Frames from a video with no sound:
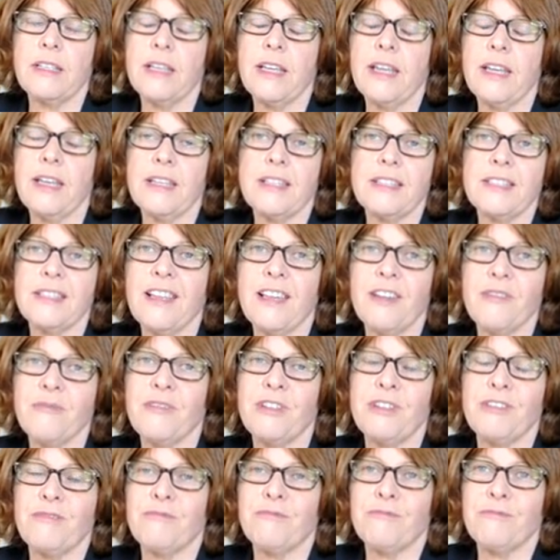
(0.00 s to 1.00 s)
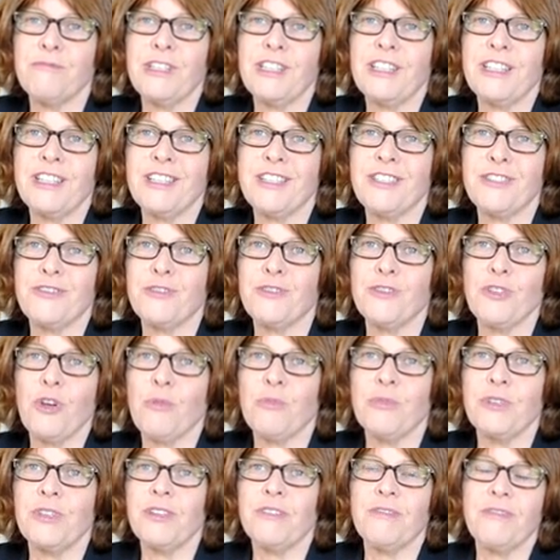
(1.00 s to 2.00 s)
and it's like when kids are
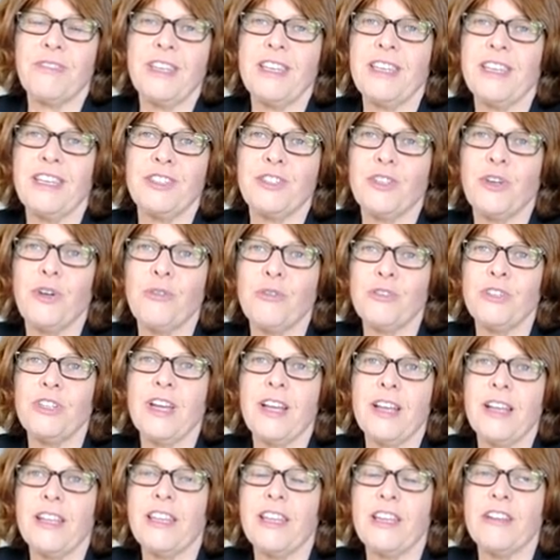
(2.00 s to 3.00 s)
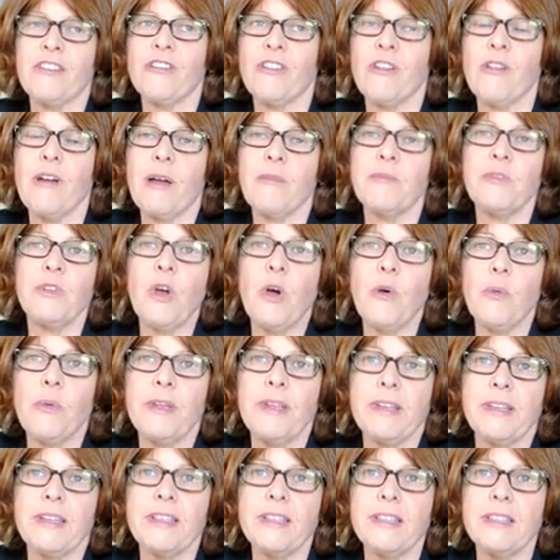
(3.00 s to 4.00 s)
adopted, if they get told young and they grow up
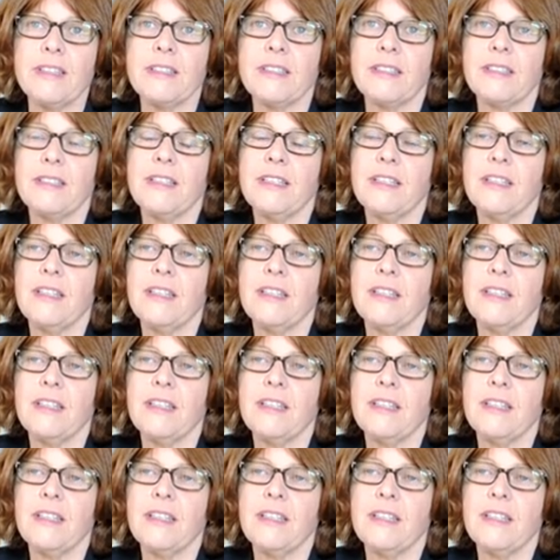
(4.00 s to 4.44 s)
knowing it,